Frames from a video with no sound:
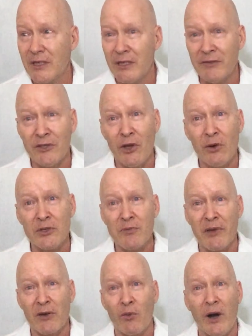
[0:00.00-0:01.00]
Even though it's
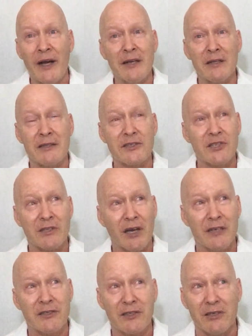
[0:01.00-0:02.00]
been a while,
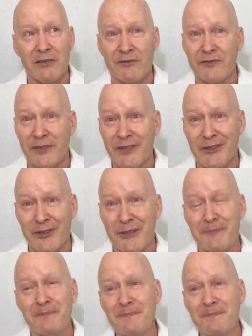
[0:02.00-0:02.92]
I still feel it.